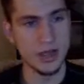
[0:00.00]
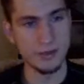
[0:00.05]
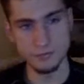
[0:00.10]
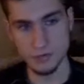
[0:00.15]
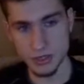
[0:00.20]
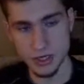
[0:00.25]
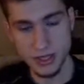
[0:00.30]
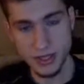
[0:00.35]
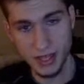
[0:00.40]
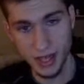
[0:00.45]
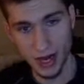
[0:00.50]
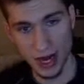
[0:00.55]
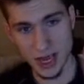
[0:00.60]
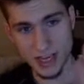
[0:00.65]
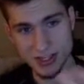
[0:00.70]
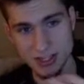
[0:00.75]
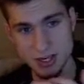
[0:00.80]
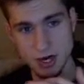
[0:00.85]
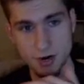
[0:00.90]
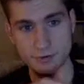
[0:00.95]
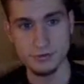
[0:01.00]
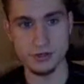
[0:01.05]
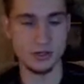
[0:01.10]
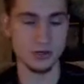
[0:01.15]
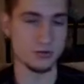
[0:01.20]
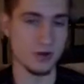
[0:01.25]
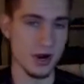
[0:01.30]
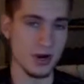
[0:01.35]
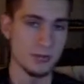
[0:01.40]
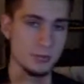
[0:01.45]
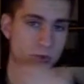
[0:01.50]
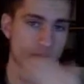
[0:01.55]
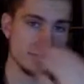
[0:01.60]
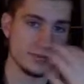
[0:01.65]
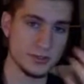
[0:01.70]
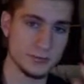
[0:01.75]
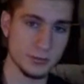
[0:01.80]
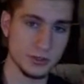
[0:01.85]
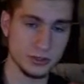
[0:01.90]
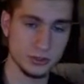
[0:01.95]
If you need that ice coverage, you run it more
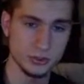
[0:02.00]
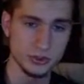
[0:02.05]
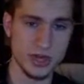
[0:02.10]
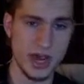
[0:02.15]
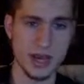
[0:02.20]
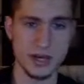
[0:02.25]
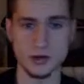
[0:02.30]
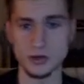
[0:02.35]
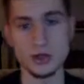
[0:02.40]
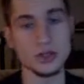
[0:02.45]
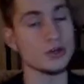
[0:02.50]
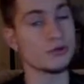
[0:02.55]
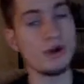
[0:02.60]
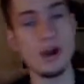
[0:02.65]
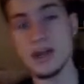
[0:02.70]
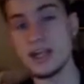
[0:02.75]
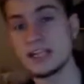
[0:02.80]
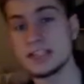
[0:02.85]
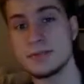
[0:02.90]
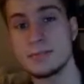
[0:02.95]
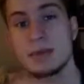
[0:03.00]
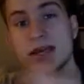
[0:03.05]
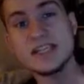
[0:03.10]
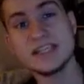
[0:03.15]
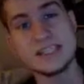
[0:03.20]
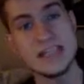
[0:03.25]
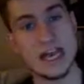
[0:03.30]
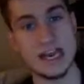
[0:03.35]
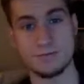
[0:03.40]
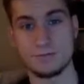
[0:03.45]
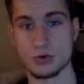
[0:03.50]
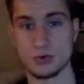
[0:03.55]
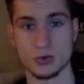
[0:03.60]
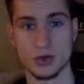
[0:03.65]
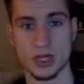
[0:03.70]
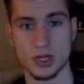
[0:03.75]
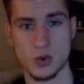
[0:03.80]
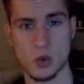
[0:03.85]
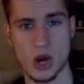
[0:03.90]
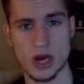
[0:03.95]
of a special attacker. You could run it as a mix set if you
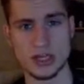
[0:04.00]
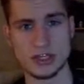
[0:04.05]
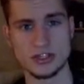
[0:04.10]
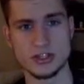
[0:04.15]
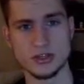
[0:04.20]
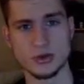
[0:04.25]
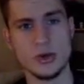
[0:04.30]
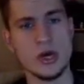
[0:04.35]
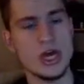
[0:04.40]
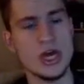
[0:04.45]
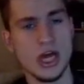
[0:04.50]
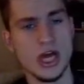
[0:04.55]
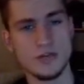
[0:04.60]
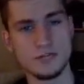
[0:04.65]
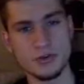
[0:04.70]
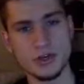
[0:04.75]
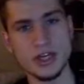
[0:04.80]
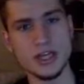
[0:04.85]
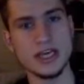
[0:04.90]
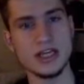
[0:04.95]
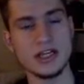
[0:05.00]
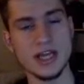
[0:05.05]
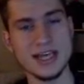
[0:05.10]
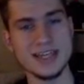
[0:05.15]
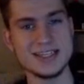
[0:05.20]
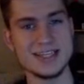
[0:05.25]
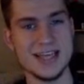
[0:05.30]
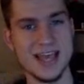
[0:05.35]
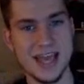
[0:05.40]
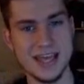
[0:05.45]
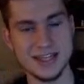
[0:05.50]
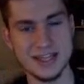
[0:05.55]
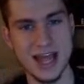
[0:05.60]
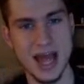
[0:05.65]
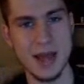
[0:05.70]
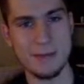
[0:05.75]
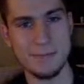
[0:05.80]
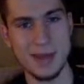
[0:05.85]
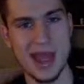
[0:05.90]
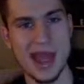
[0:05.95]
really wanted to. If you need Glaciate
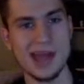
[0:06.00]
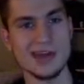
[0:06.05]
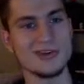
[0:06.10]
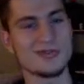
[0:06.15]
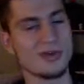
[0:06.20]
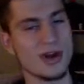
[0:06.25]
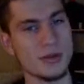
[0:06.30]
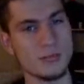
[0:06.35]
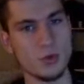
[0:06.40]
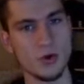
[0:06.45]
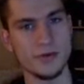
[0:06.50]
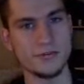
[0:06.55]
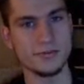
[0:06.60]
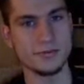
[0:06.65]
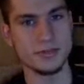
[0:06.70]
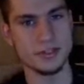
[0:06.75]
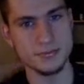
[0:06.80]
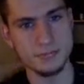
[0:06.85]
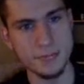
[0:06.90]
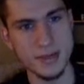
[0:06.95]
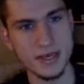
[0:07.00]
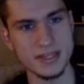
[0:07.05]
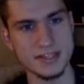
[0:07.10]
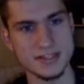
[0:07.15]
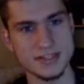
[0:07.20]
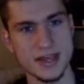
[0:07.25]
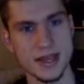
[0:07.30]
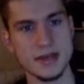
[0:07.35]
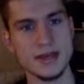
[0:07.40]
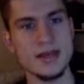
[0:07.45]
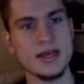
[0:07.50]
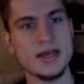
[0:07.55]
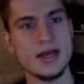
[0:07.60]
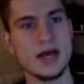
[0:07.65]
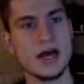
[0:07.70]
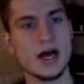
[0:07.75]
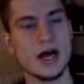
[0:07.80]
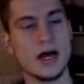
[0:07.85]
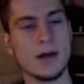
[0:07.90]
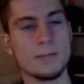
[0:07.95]
that bad, you run it more of a mix set.
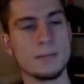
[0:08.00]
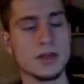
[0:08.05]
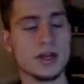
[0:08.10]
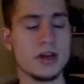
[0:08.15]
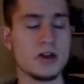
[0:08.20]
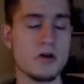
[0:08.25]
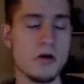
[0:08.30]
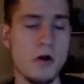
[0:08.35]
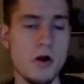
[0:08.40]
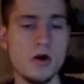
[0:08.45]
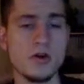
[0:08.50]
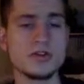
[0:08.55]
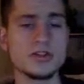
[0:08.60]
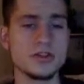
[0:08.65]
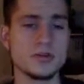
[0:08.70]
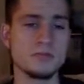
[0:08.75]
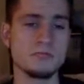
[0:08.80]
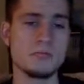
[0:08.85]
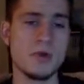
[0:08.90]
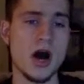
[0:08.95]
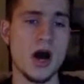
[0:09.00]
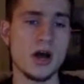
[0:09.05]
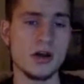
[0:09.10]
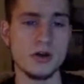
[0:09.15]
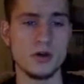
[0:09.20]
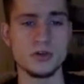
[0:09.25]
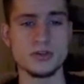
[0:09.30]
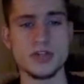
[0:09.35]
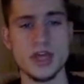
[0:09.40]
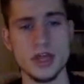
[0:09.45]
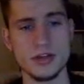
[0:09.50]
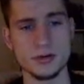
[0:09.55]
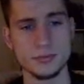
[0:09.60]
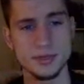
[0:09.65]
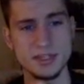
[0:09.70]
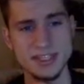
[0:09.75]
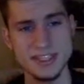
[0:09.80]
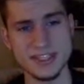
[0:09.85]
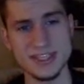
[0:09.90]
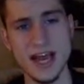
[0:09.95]
But an awesome Mon altogether. I'm
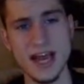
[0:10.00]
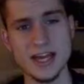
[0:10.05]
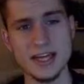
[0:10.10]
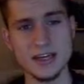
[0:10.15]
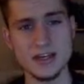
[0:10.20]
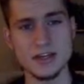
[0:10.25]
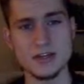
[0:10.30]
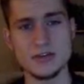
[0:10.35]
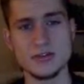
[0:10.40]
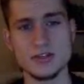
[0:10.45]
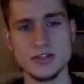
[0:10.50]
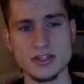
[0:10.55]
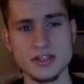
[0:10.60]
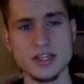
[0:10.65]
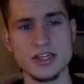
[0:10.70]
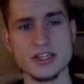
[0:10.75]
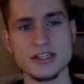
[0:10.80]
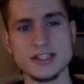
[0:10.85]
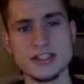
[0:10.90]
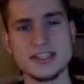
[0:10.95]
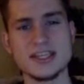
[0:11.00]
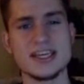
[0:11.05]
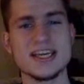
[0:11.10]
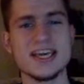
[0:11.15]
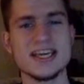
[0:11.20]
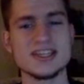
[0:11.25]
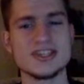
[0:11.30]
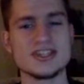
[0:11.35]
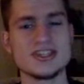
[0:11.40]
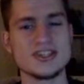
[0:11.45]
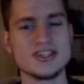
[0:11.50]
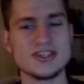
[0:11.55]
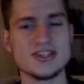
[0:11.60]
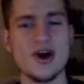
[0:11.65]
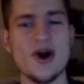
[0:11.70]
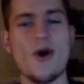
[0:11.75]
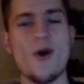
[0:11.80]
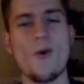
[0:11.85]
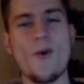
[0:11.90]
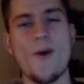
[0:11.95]
excited to use this thing. This thing hits
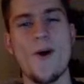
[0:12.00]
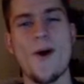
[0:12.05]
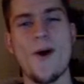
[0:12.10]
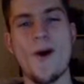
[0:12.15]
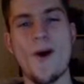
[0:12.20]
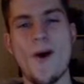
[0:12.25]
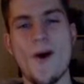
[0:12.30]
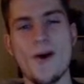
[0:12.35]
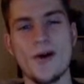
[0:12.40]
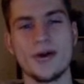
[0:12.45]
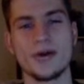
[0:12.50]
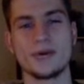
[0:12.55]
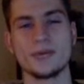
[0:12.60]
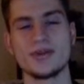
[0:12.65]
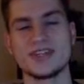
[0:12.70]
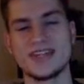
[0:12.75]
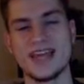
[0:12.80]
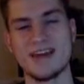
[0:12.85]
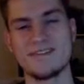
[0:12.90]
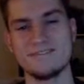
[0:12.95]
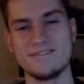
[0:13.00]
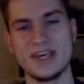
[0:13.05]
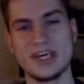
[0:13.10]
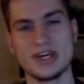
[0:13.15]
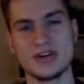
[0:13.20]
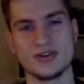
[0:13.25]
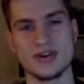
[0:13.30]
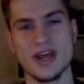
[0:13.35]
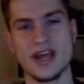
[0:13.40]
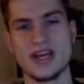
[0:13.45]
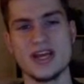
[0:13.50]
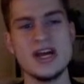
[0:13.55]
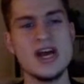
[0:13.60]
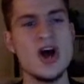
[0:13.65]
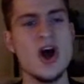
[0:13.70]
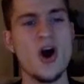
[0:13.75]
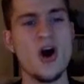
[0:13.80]
so hard with that V-Create.